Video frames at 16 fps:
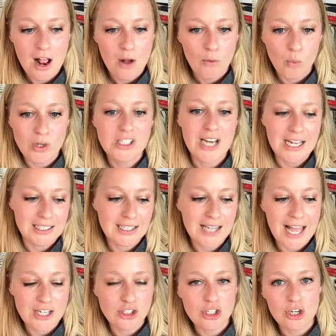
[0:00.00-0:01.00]
which has
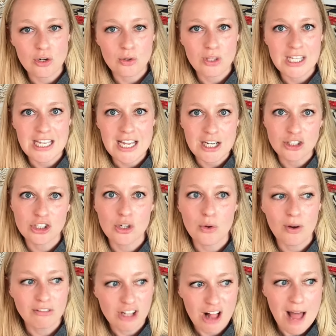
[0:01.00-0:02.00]
led to the issue
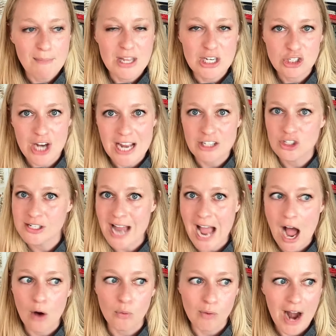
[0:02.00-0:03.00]
of climate change
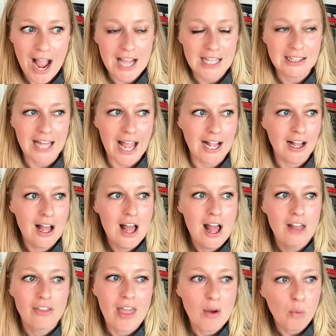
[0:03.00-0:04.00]
now, right? Like
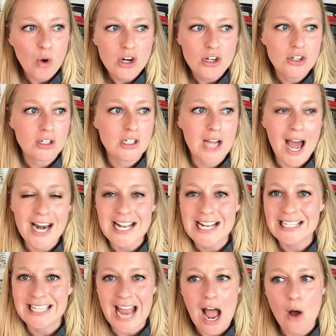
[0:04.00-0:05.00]
they weren't
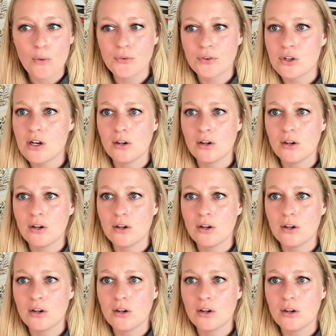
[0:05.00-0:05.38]
cutting down,